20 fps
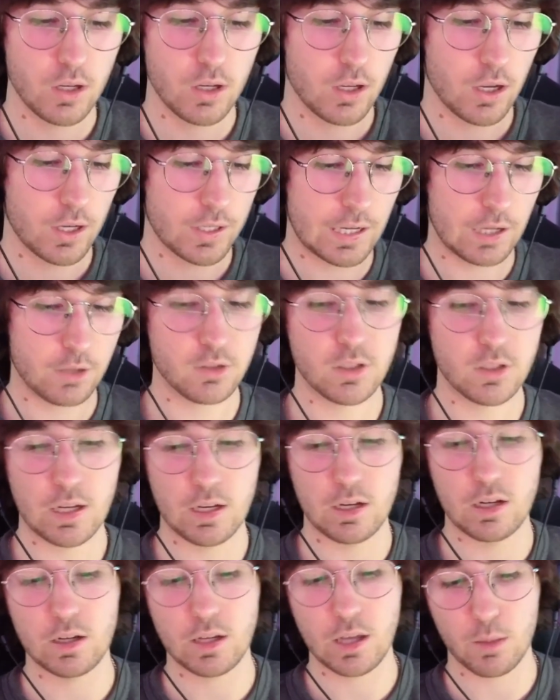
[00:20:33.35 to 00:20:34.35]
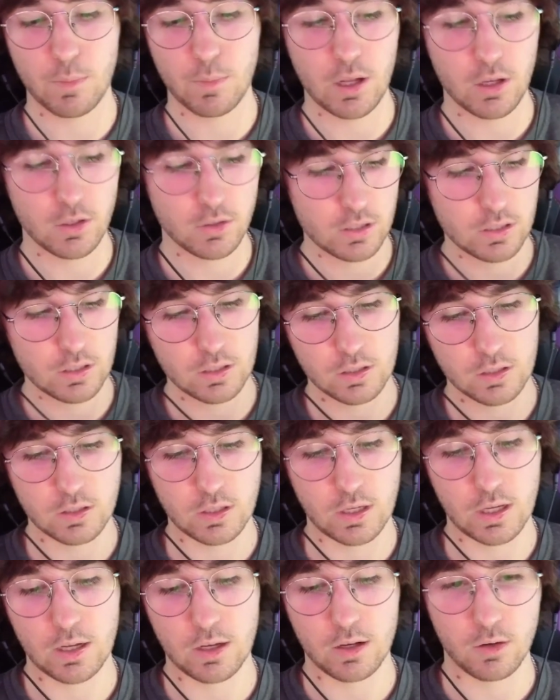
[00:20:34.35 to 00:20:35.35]
account state, account balances,
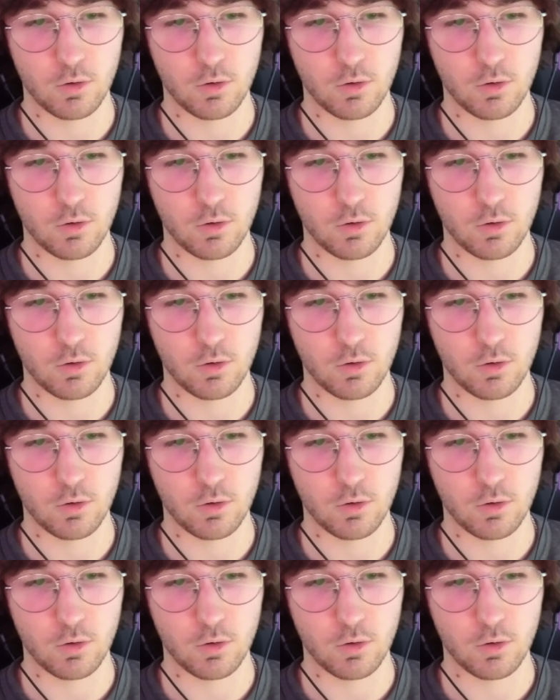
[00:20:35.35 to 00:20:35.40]
and